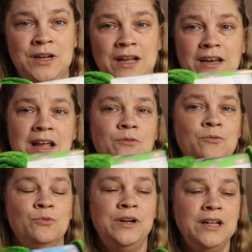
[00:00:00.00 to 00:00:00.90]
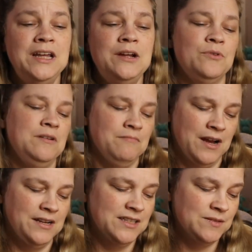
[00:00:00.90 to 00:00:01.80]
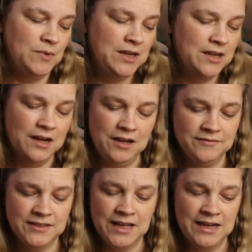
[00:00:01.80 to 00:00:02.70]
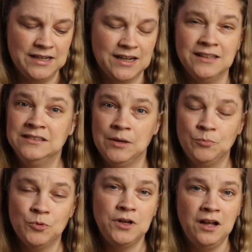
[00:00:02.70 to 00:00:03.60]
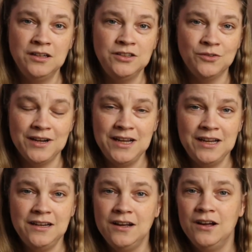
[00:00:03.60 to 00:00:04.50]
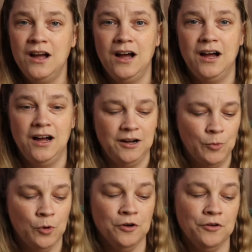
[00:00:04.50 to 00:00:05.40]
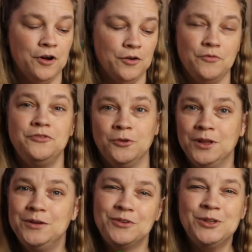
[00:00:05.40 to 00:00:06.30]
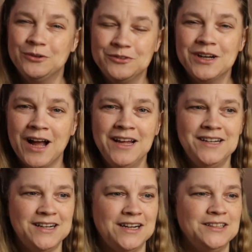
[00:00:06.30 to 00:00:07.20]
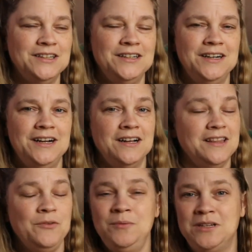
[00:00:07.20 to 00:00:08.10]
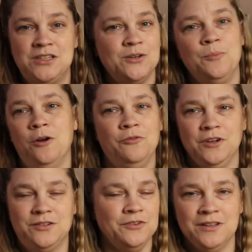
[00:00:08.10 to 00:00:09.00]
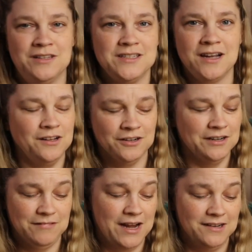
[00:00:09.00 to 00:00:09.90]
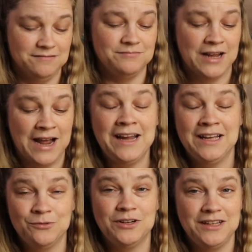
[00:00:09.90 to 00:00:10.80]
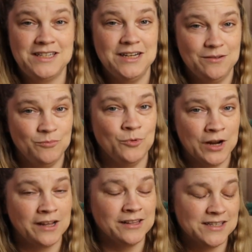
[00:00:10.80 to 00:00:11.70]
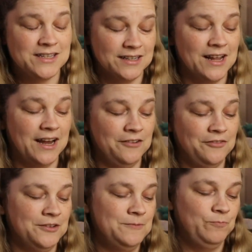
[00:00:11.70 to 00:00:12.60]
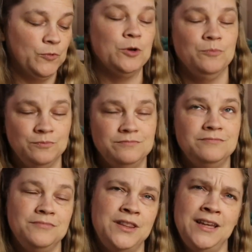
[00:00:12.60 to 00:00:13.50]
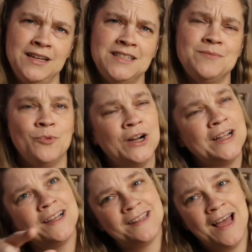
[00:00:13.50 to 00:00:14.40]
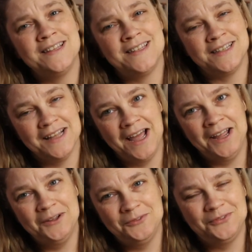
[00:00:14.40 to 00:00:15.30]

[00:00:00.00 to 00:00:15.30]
It really reminds me of like a leprechaun green or a 4-leaf clover kind of color. That would be so perfect for this color. I could really see it bringing this to life, or this bringing that to life.